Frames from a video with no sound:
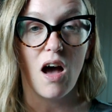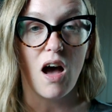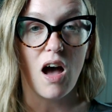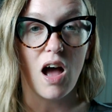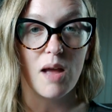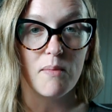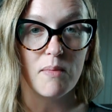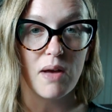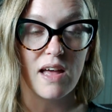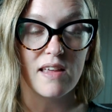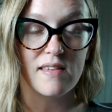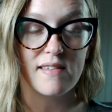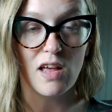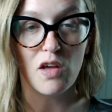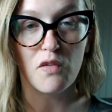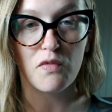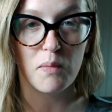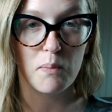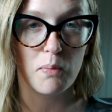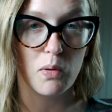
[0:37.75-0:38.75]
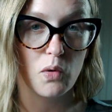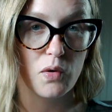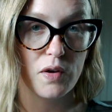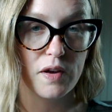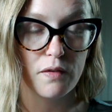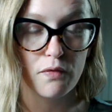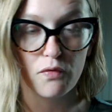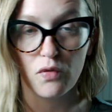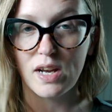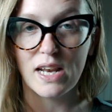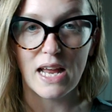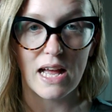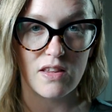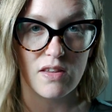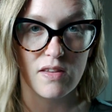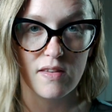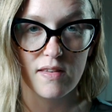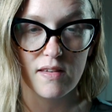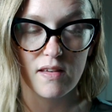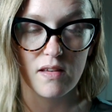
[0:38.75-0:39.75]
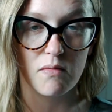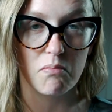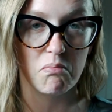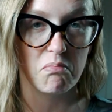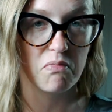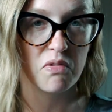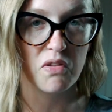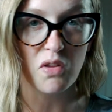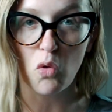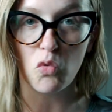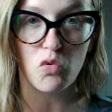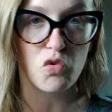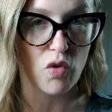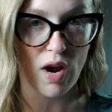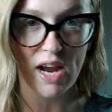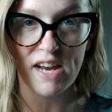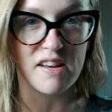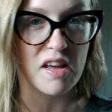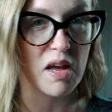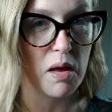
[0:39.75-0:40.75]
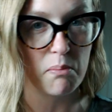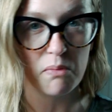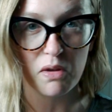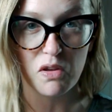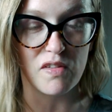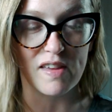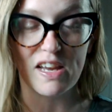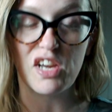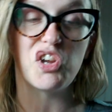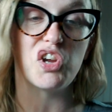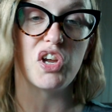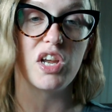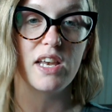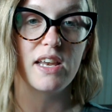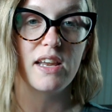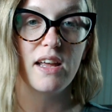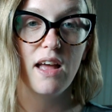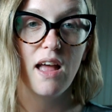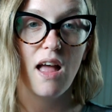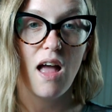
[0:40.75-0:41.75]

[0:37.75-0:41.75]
I'm a self-employed freelance sole trader musician.